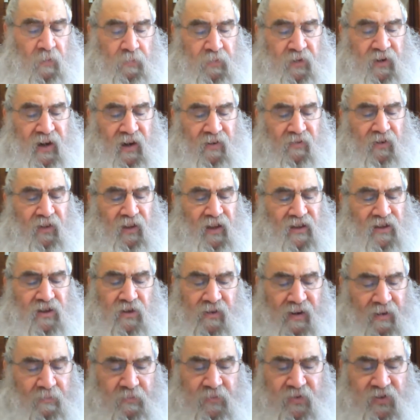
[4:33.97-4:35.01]
But nevertheless,
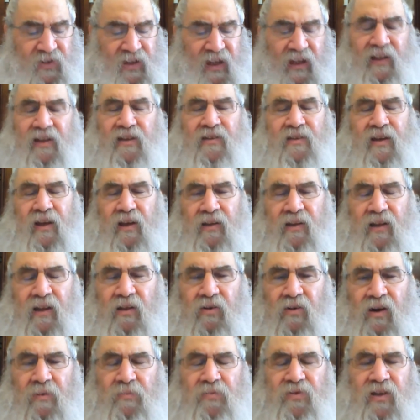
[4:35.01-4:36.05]
the Rambam is not saying that.
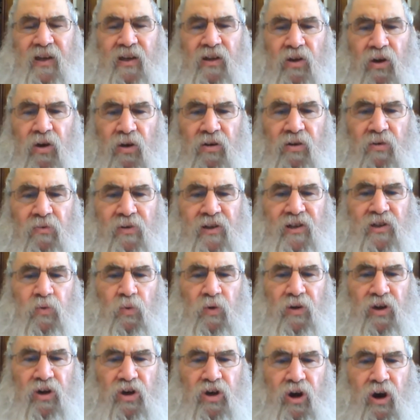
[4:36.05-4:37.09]
The Rambam is saying the only reason
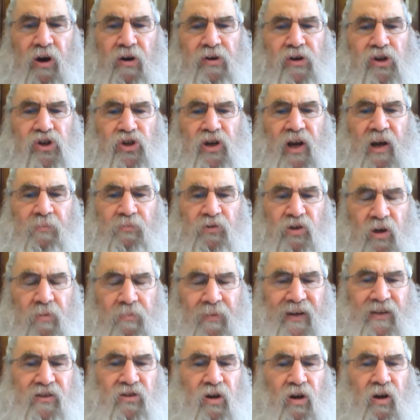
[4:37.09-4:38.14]
why you carry the Shem to the
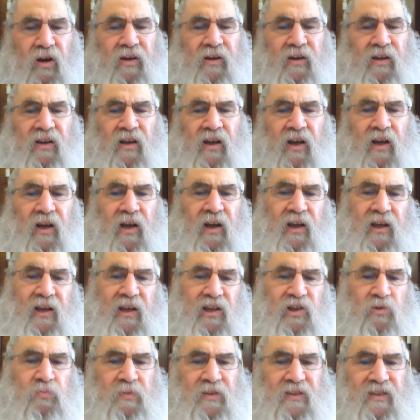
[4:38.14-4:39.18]
Maiser Oni
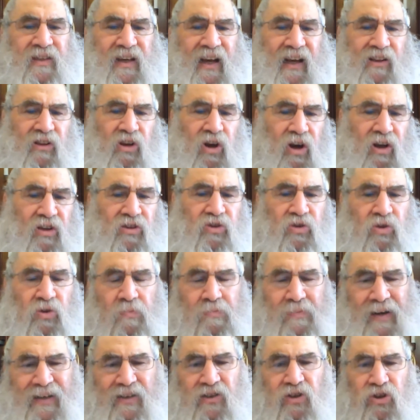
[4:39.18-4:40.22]
is Mitzad Otu
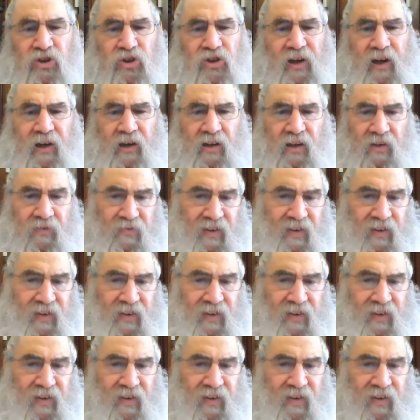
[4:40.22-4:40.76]
Maiser Sheni.